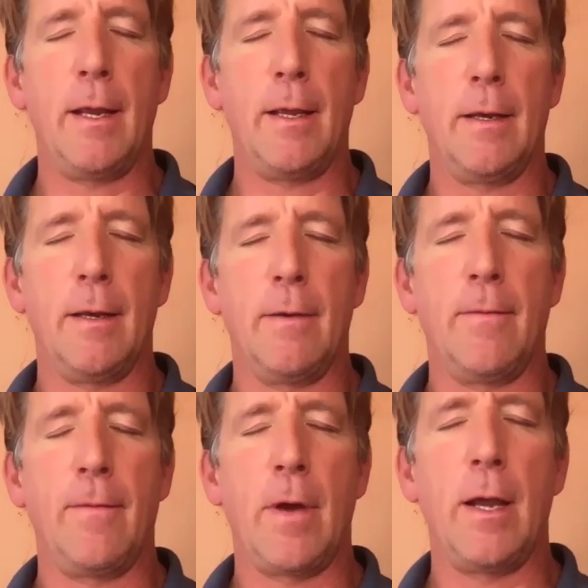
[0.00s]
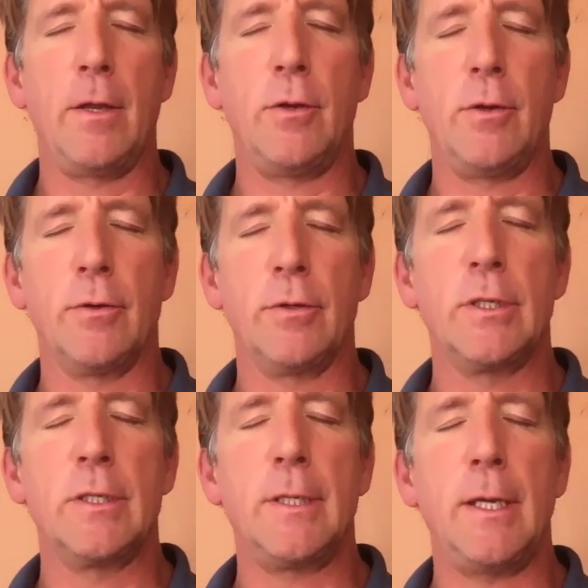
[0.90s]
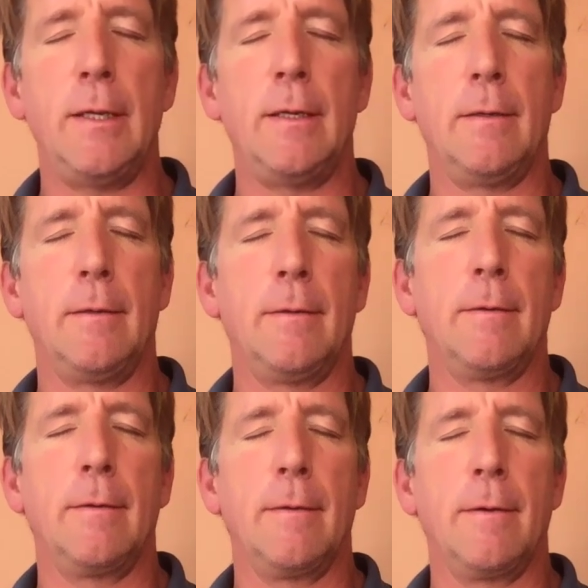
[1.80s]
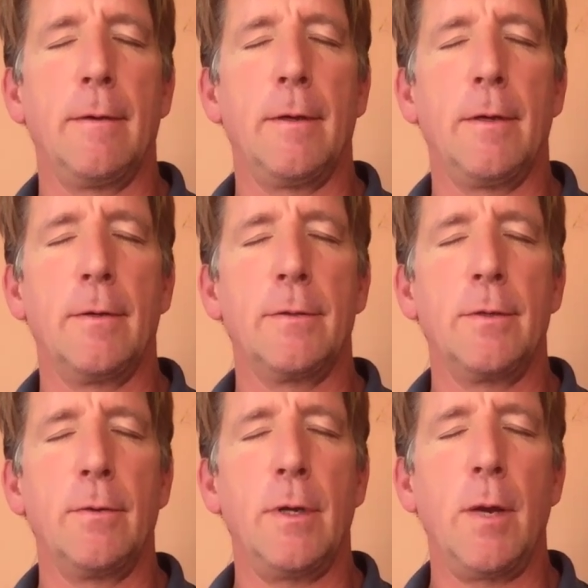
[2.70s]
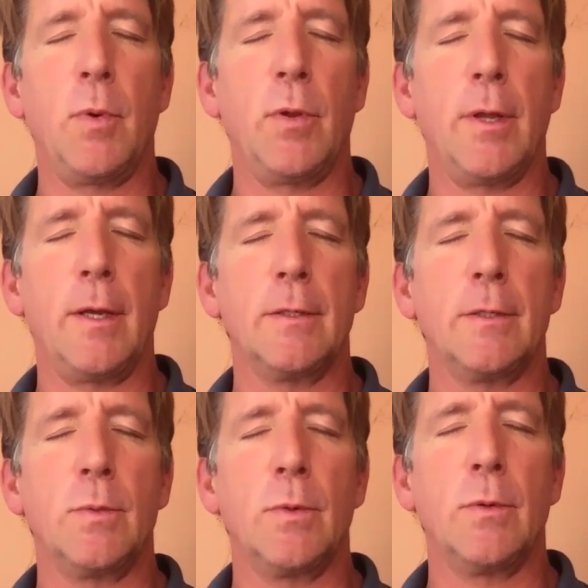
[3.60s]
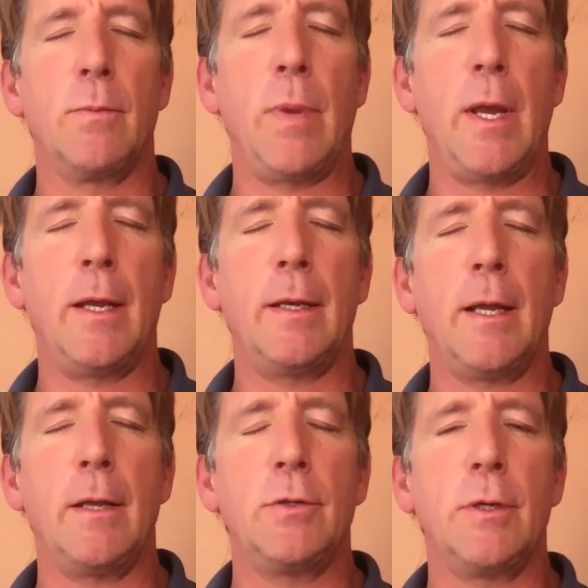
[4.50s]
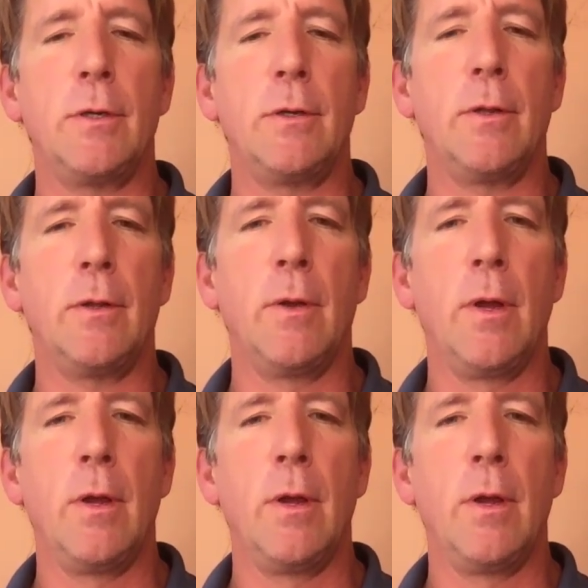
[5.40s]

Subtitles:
and find your seat. So a couple things as we're paying attention to the